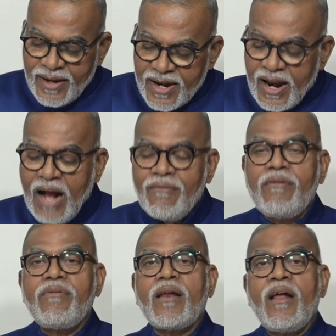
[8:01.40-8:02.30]
It,
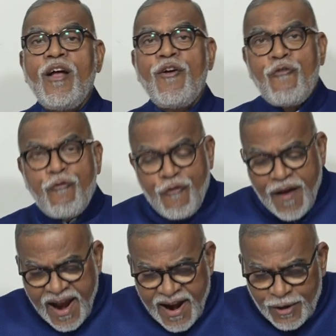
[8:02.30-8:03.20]
however,
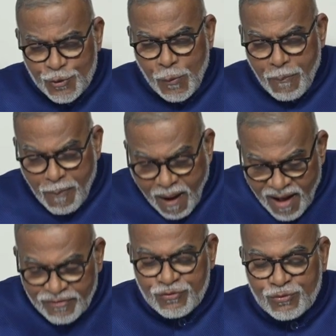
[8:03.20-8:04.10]
failed to
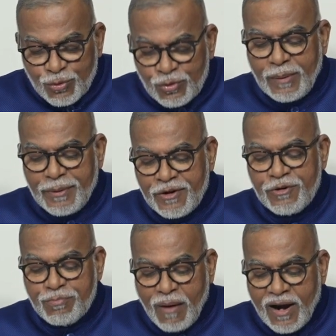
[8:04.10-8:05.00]
pass through the
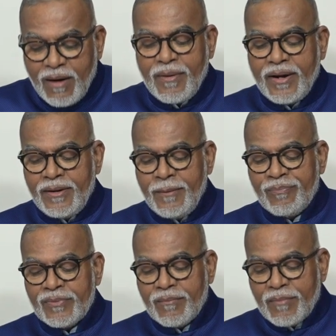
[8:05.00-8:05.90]
British Parliament
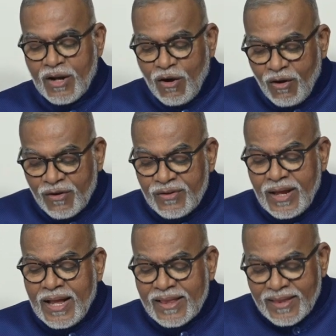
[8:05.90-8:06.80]
because
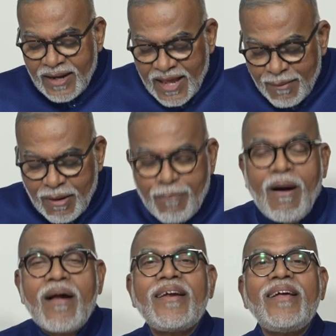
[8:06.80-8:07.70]
the Labour
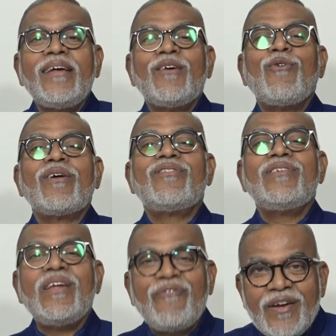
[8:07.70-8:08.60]
Party was
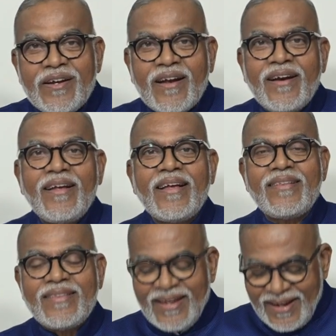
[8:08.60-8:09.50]
defeated
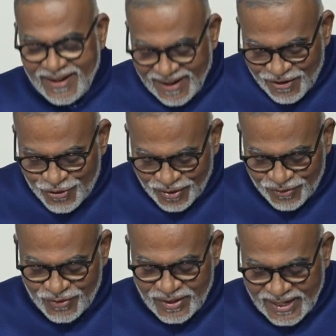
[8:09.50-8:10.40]
in the
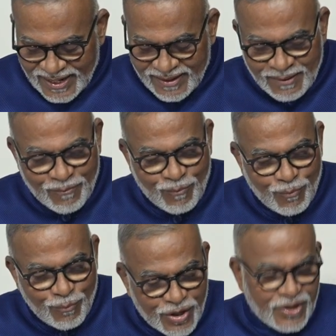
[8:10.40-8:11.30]
elections in
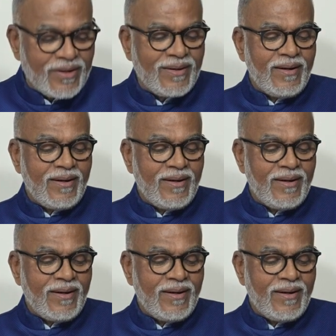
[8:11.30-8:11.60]
Britain.